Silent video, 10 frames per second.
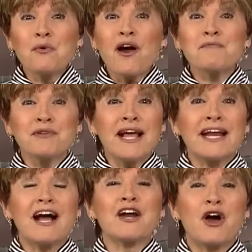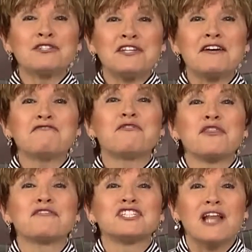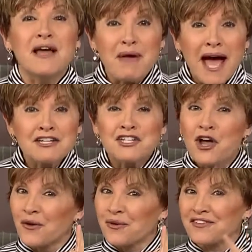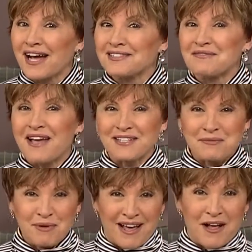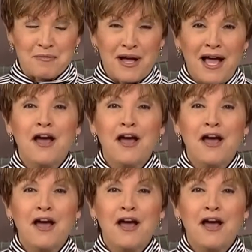are planning on hosting a 4th of July bash, we've got some expert help.